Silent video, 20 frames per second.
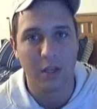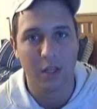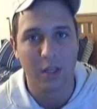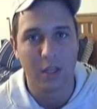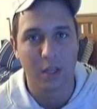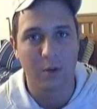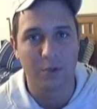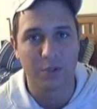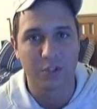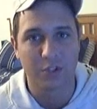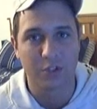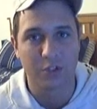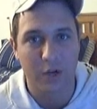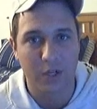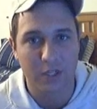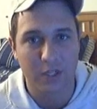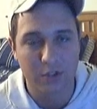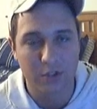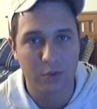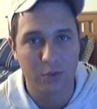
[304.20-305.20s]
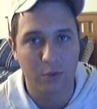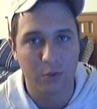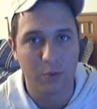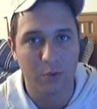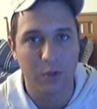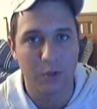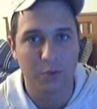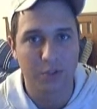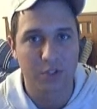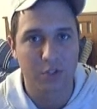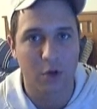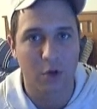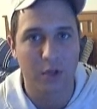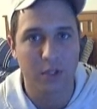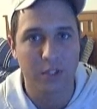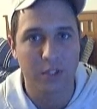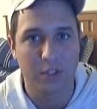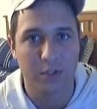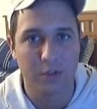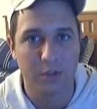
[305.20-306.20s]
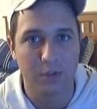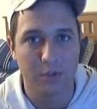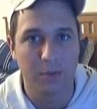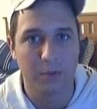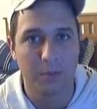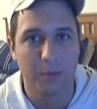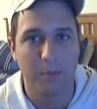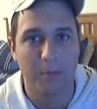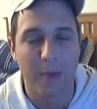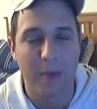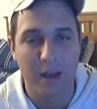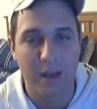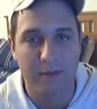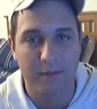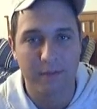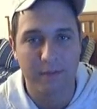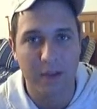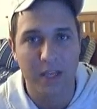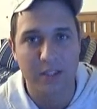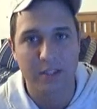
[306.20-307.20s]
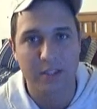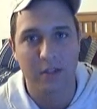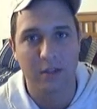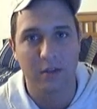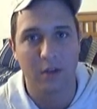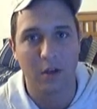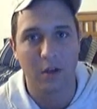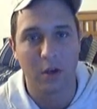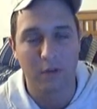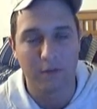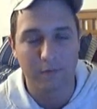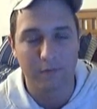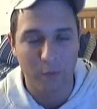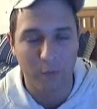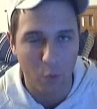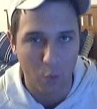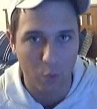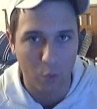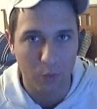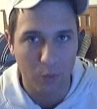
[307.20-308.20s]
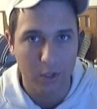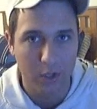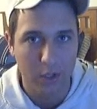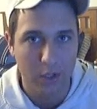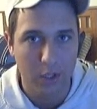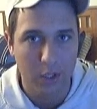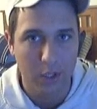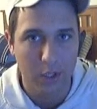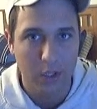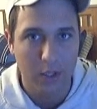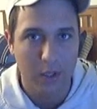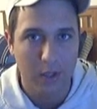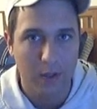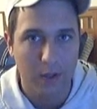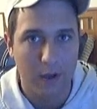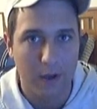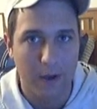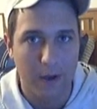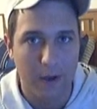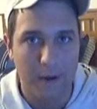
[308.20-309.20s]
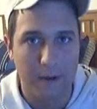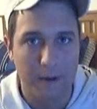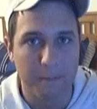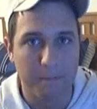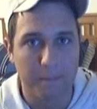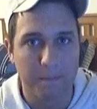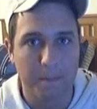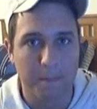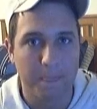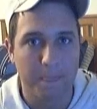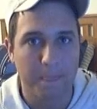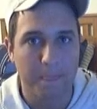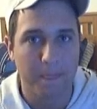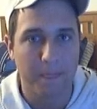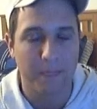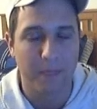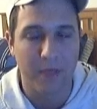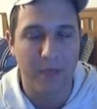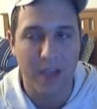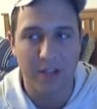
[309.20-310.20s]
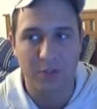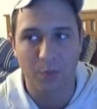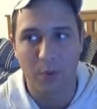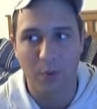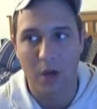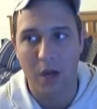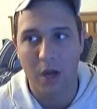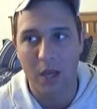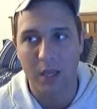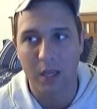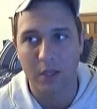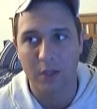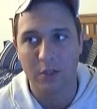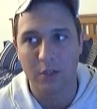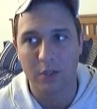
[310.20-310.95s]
It was starting to manifest and unfold. Um, that's why